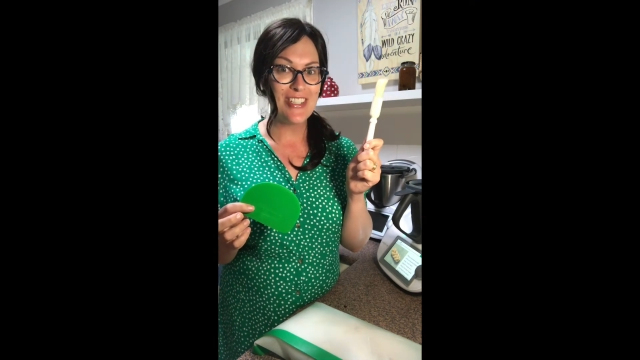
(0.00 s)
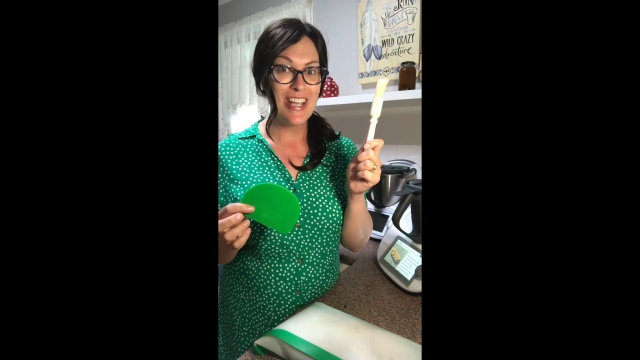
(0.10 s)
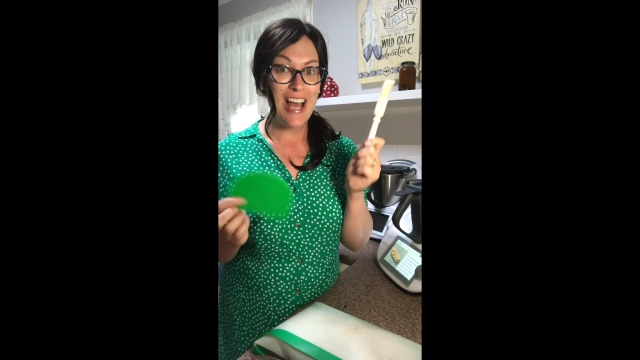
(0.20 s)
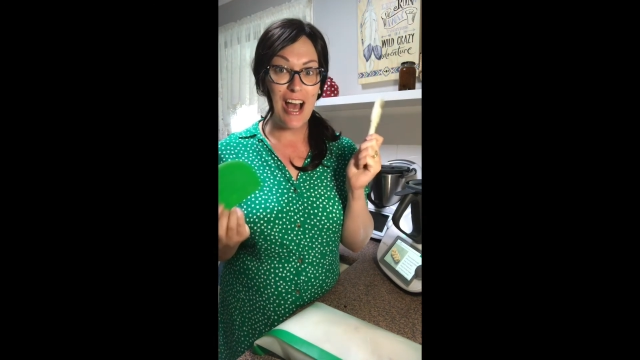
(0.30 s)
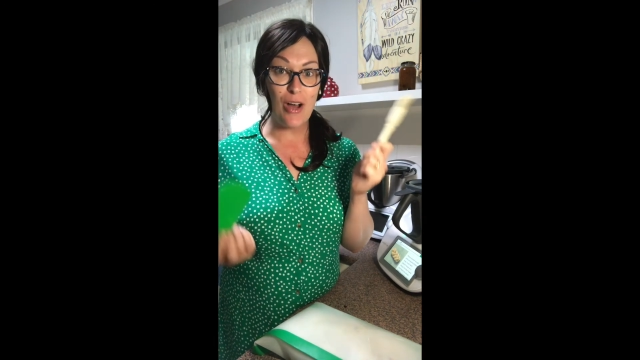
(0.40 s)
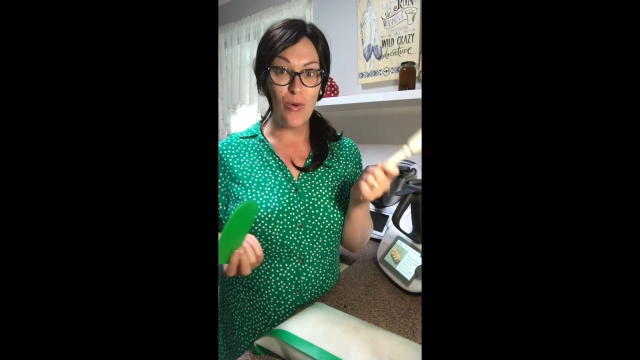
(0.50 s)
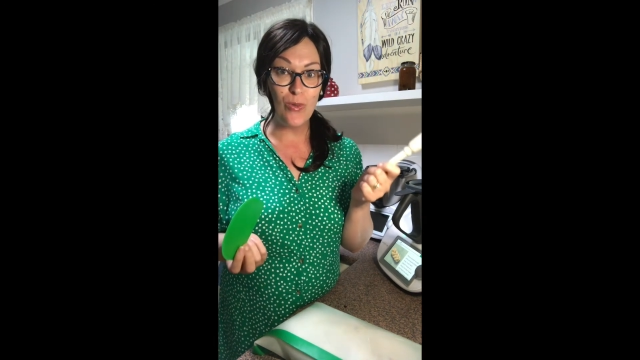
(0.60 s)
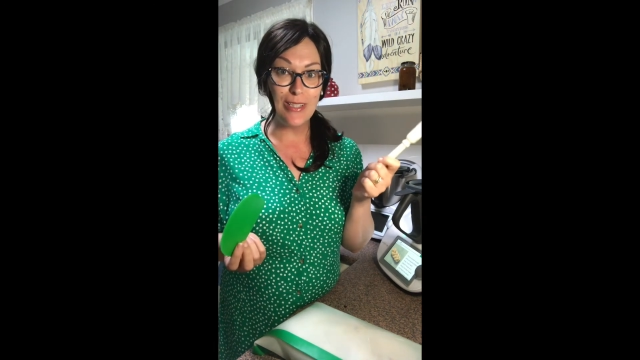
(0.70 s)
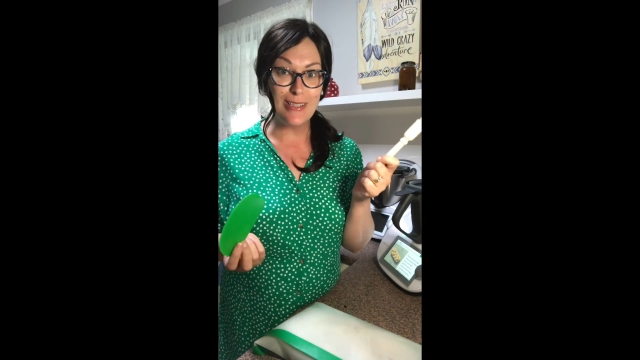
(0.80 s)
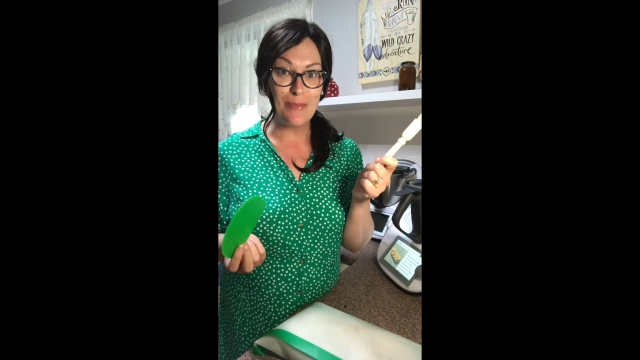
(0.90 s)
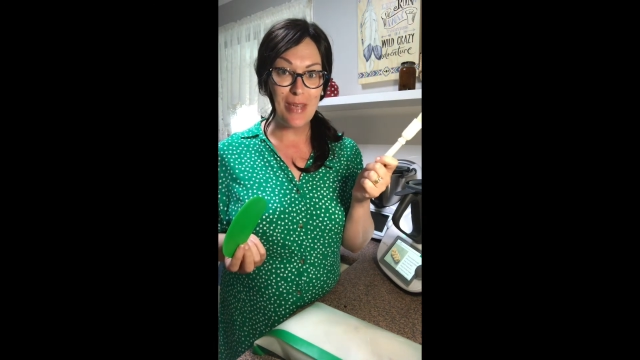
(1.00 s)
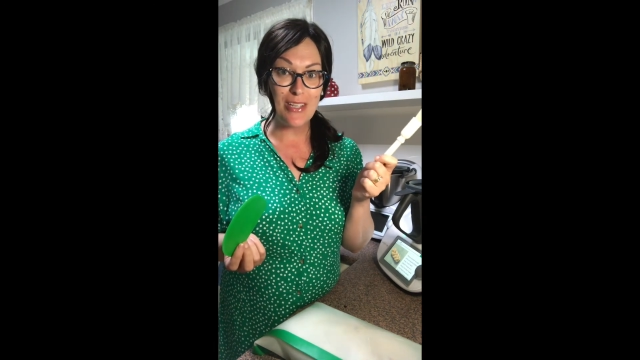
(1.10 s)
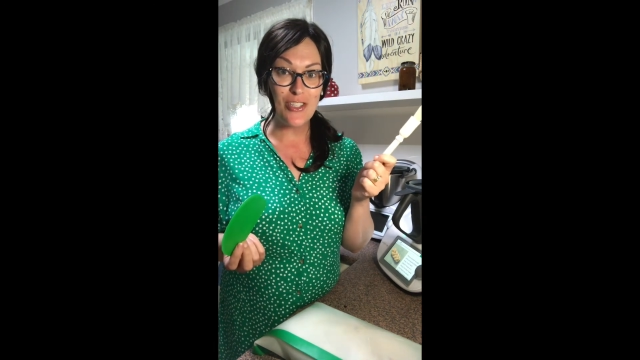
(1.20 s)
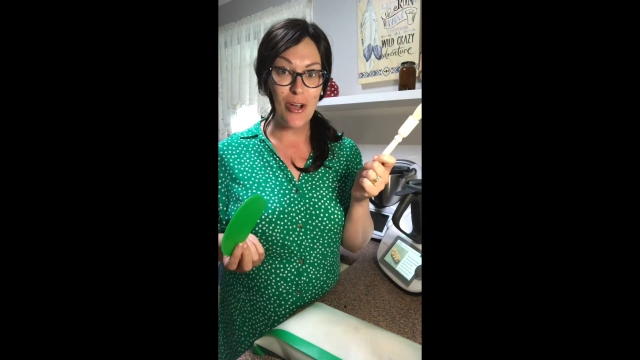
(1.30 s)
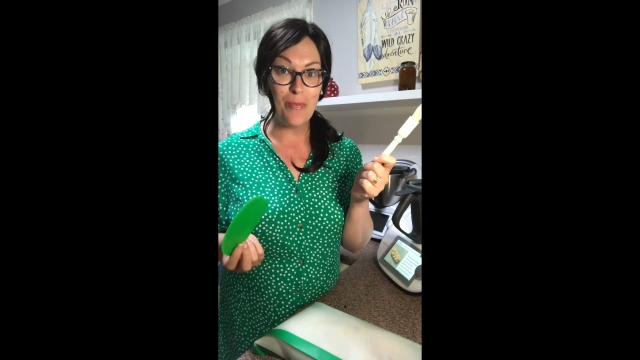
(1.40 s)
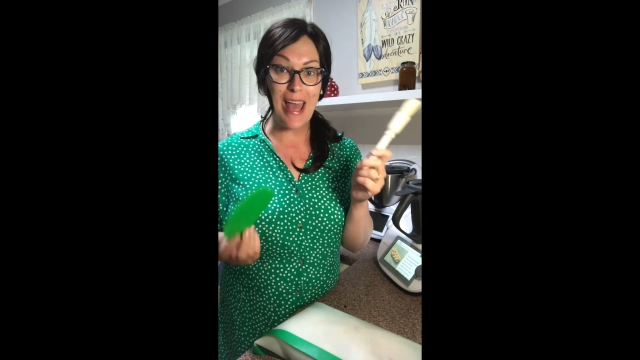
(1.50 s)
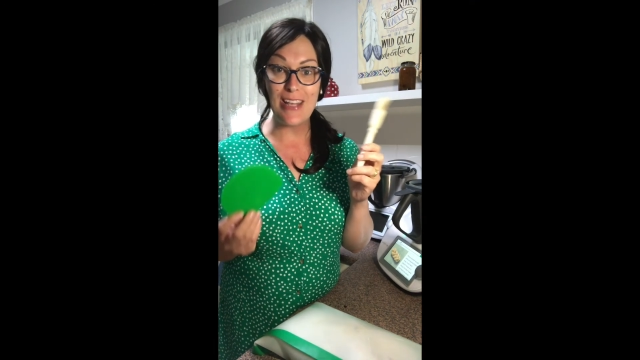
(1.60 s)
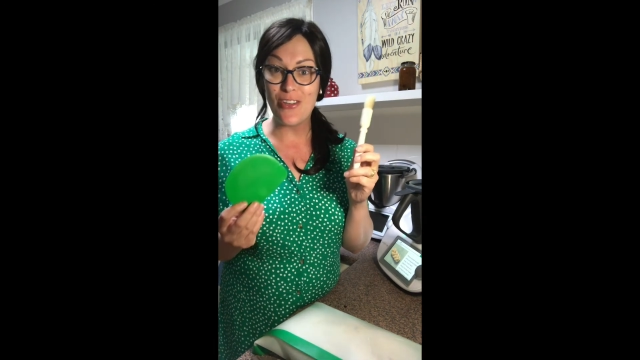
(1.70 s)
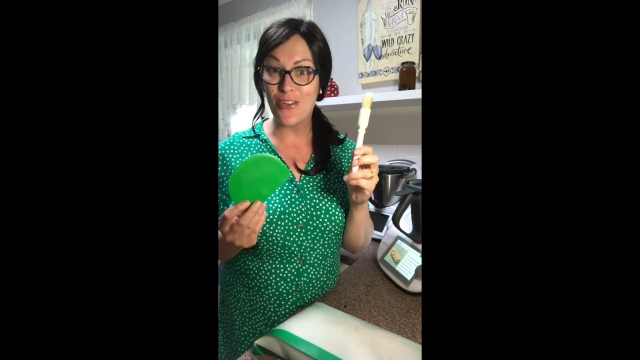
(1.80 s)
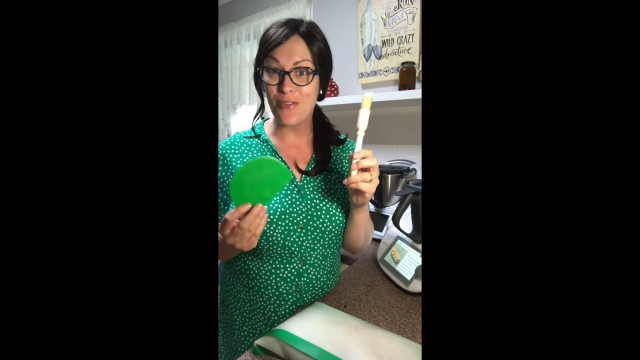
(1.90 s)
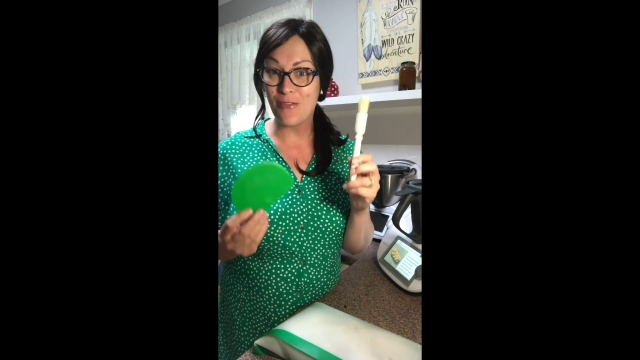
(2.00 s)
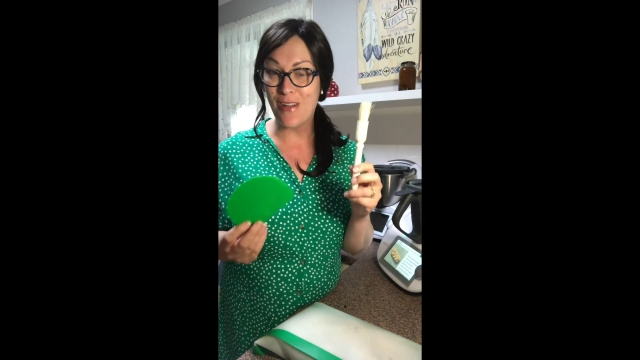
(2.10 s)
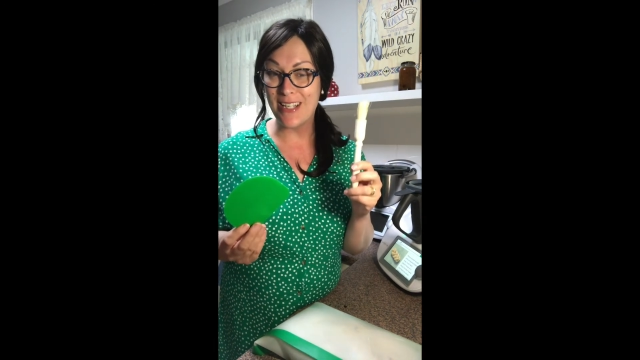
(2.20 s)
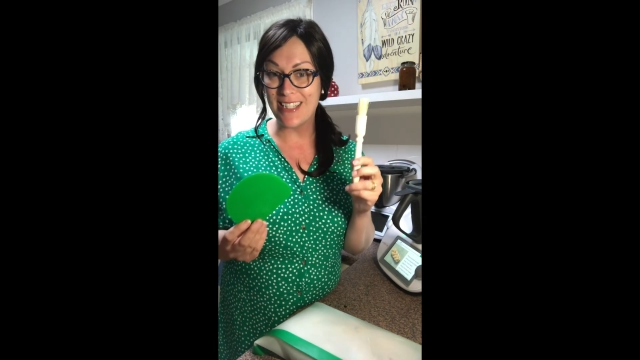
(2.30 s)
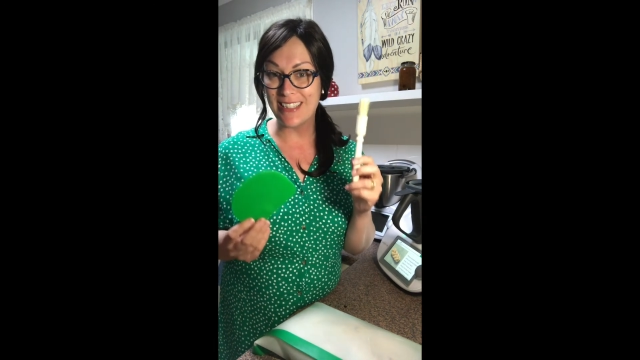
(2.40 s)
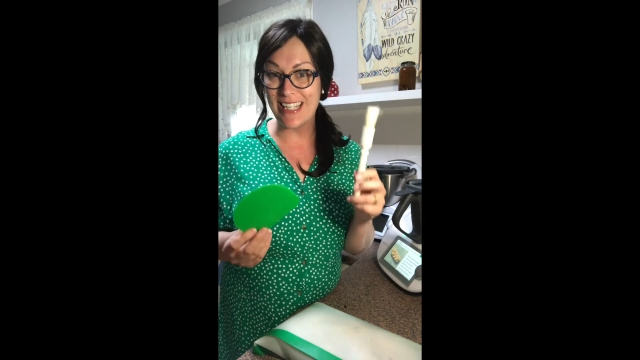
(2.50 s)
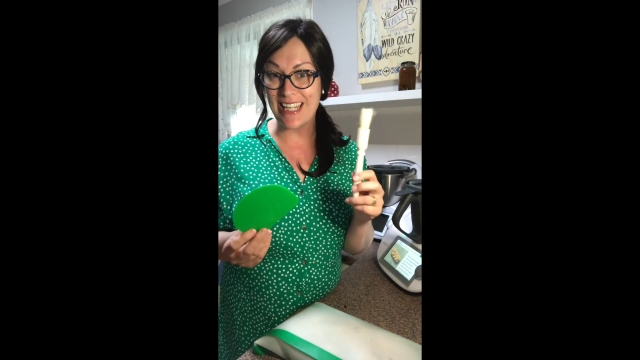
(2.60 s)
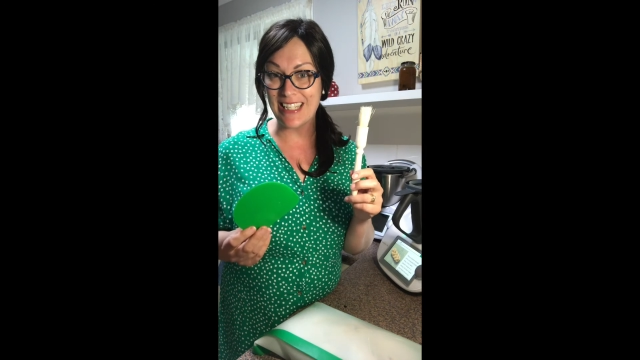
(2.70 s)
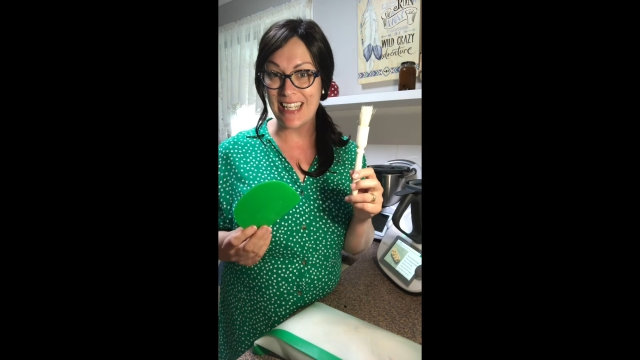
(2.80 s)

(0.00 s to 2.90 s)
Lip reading: are all in the mix shop, and you can find a link